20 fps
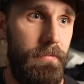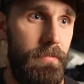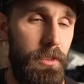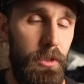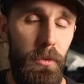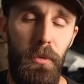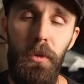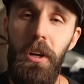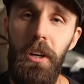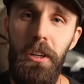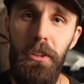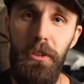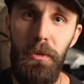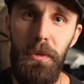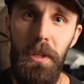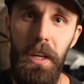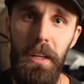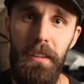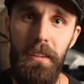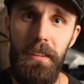So we're gonna do
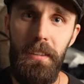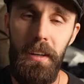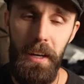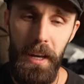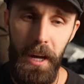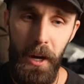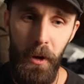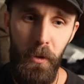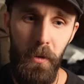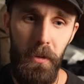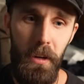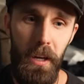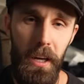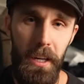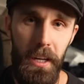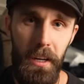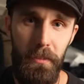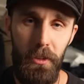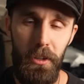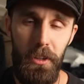that now,
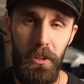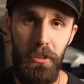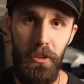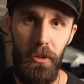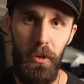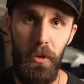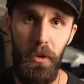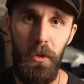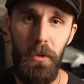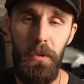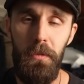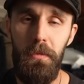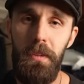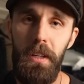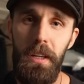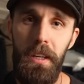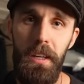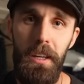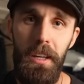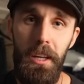and I'm gonna show you
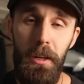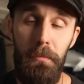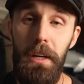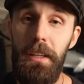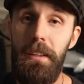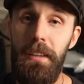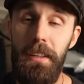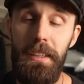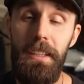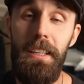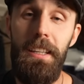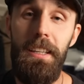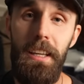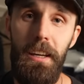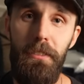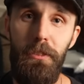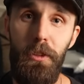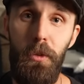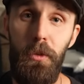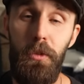my technique
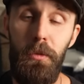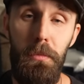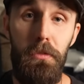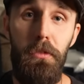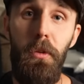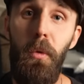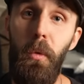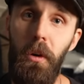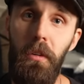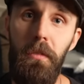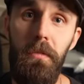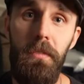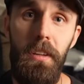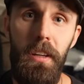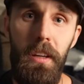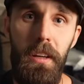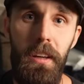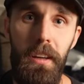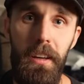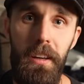I've used before
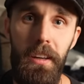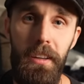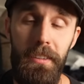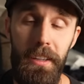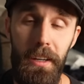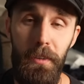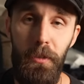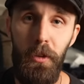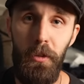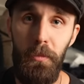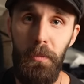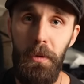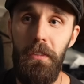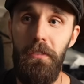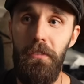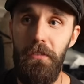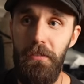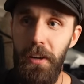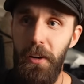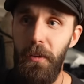that I've
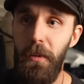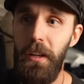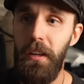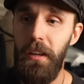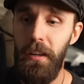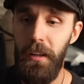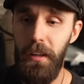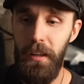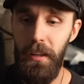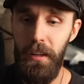been very